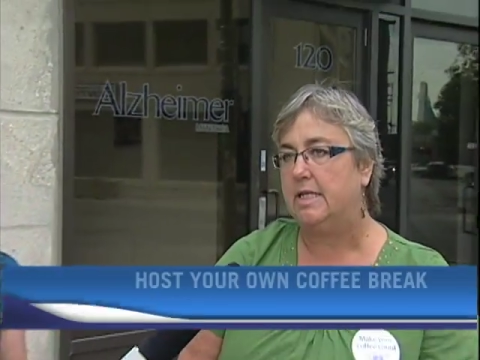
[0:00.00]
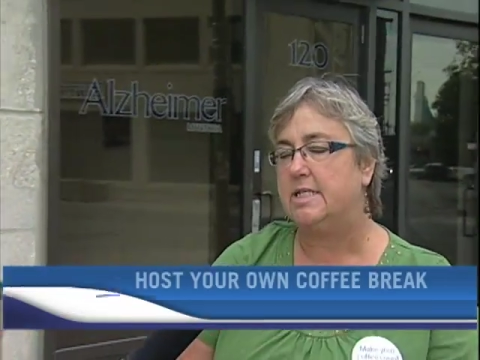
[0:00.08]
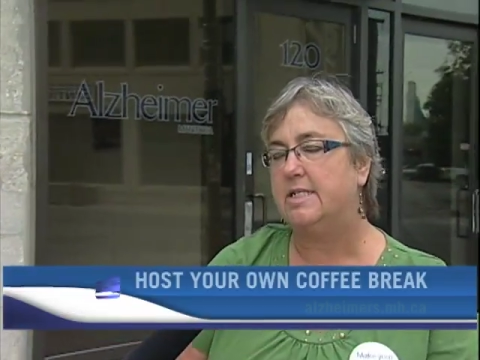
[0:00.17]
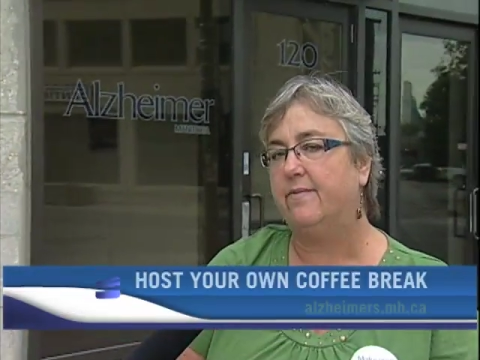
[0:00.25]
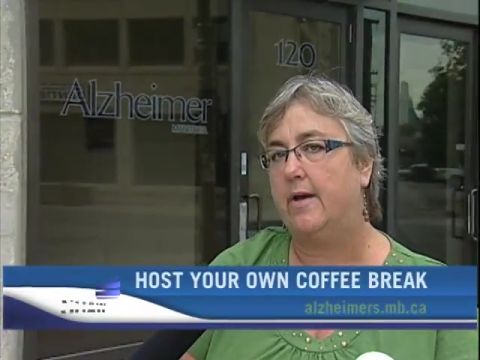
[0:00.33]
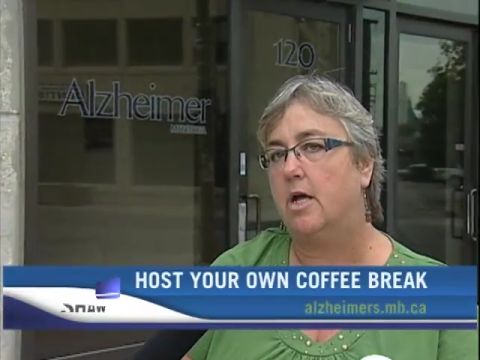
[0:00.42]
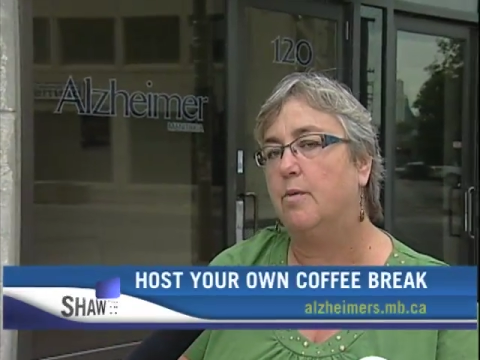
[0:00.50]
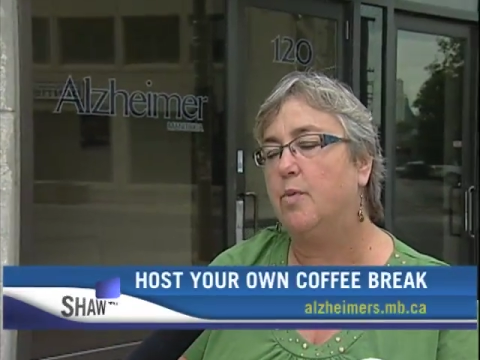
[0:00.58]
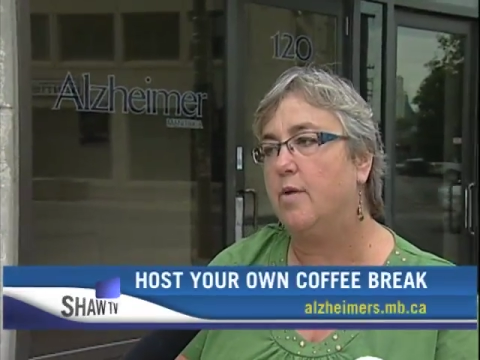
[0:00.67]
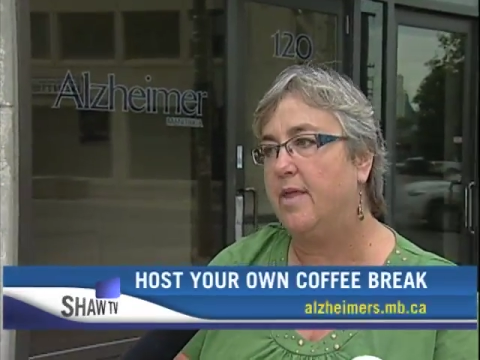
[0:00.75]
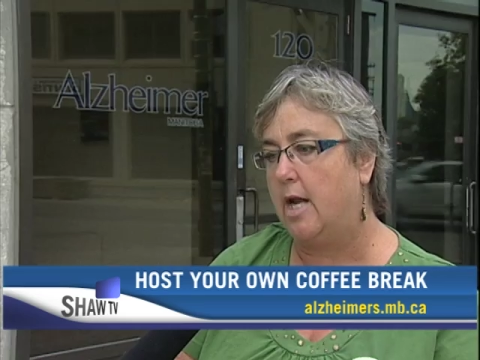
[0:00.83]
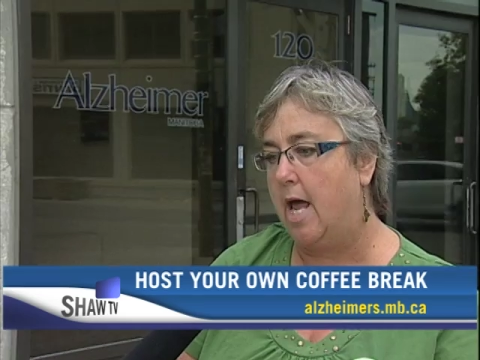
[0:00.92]
that's
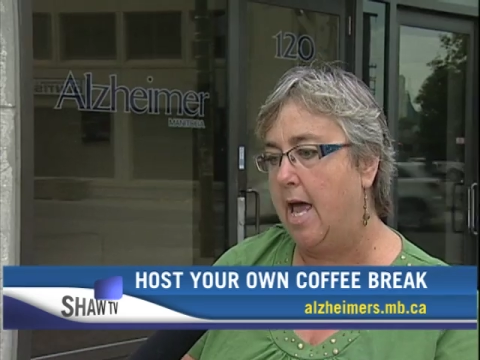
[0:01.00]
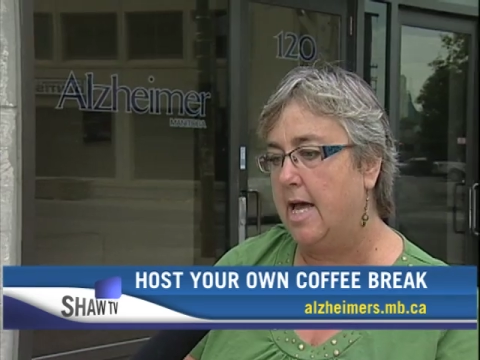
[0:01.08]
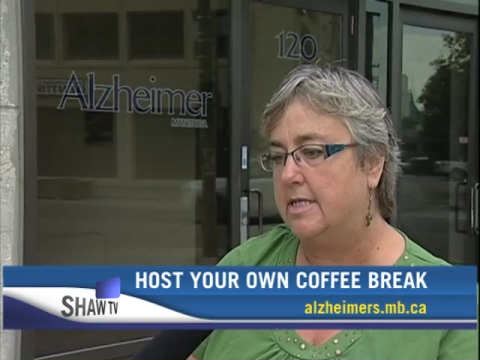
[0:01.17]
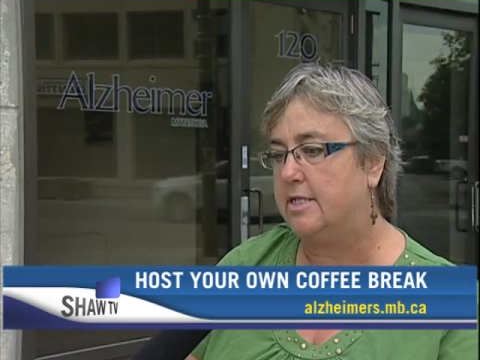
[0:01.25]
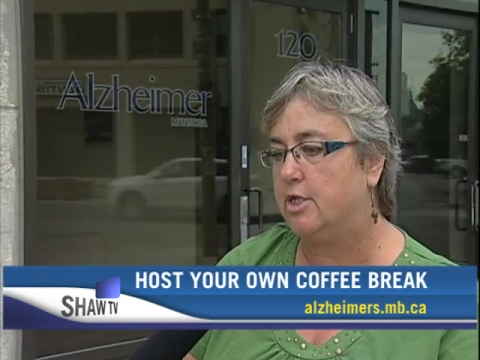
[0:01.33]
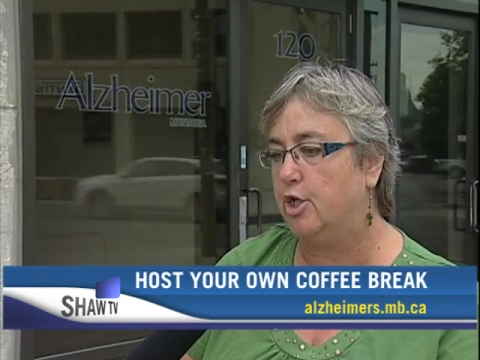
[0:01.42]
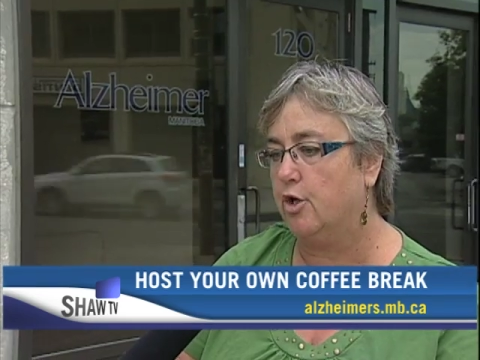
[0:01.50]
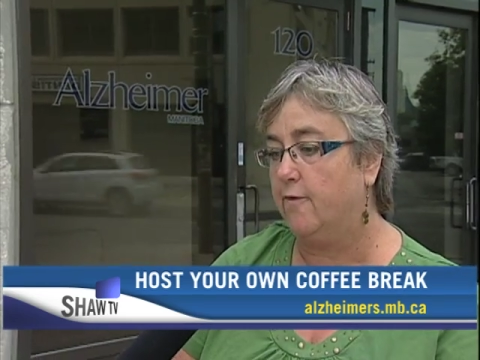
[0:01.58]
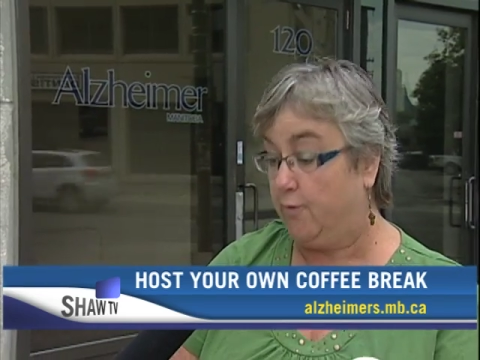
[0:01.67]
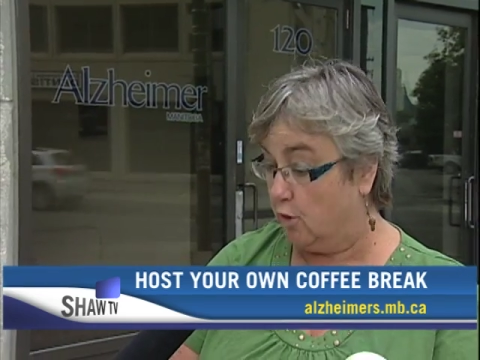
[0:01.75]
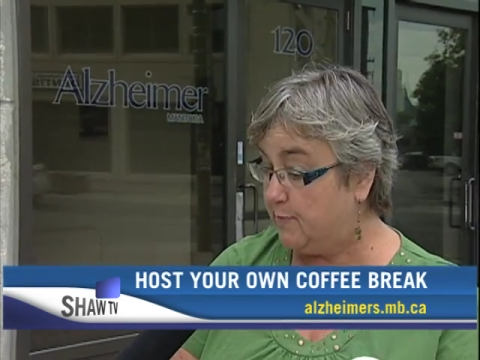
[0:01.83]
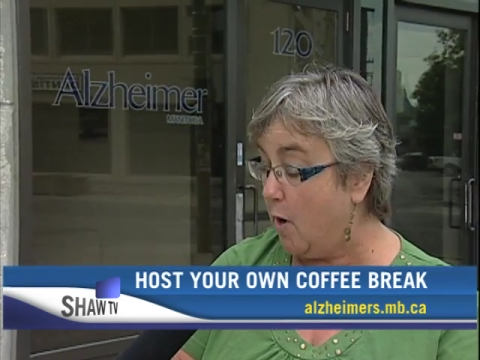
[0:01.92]
available that has
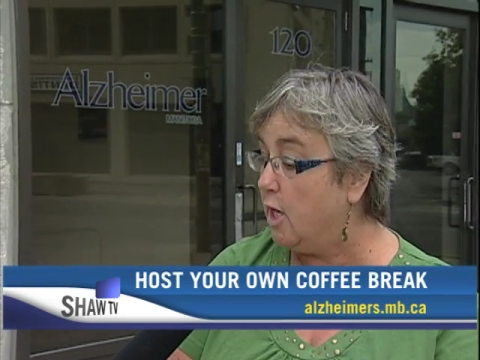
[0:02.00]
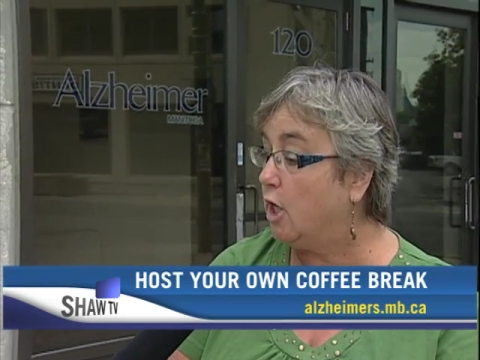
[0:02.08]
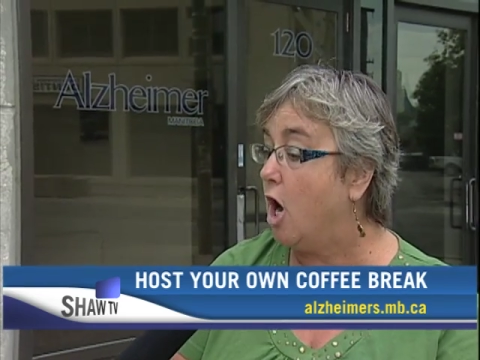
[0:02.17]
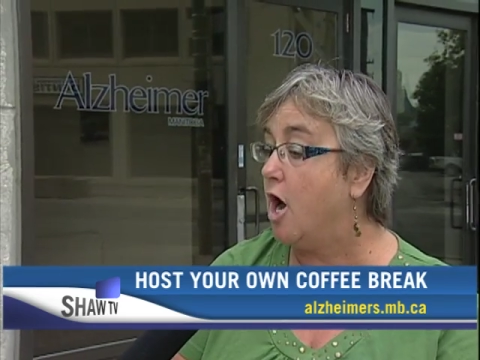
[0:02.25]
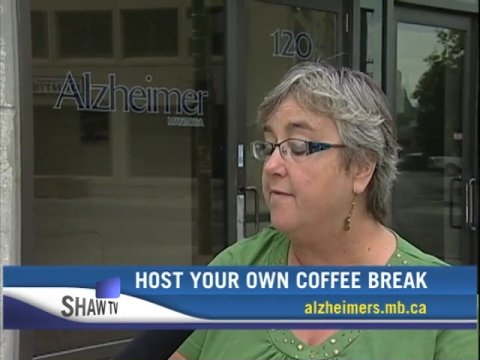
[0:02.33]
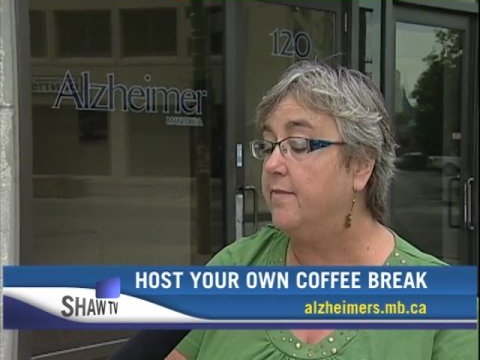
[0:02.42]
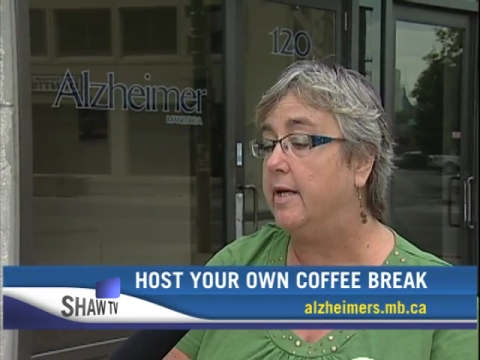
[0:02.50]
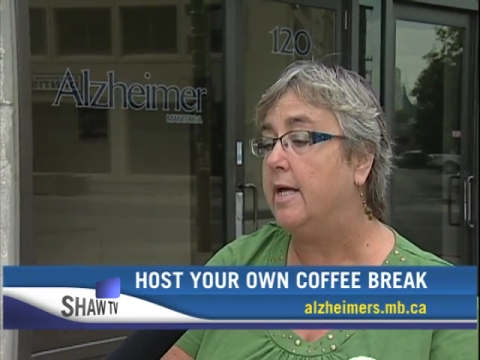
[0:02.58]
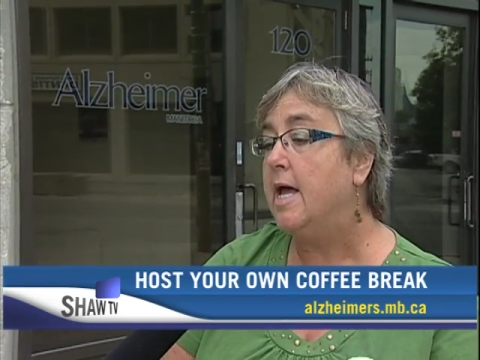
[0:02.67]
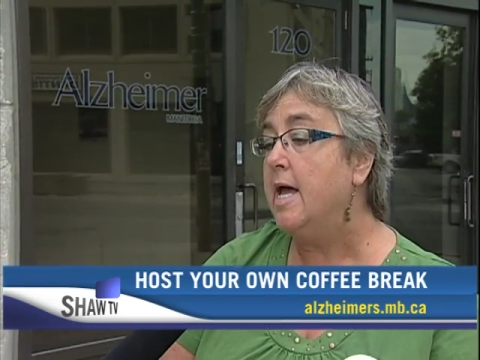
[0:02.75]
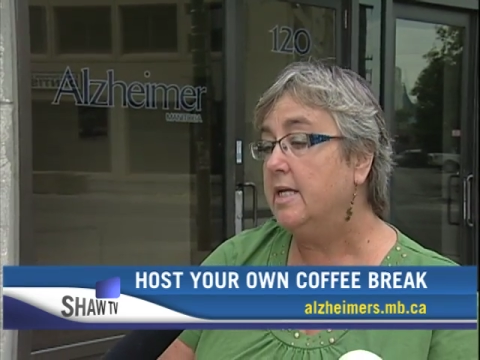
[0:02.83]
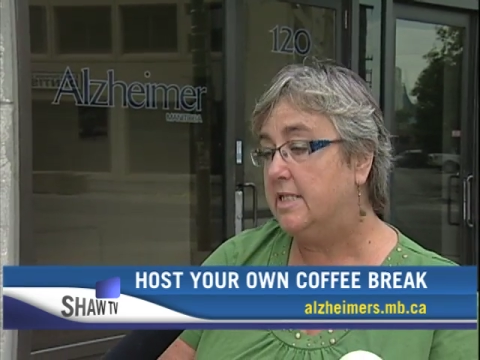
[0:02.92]
your first pot of coffee,